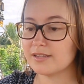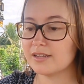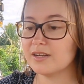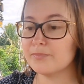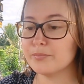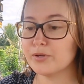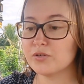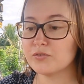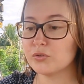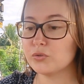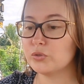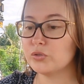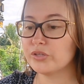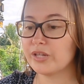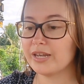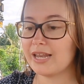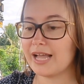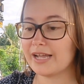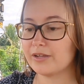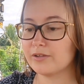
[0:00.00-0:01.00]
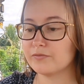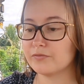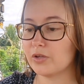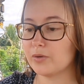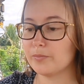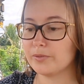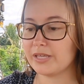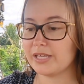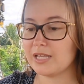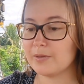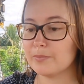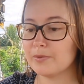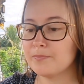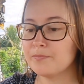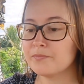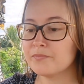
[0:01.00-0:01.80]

and above all the lack of upkeep,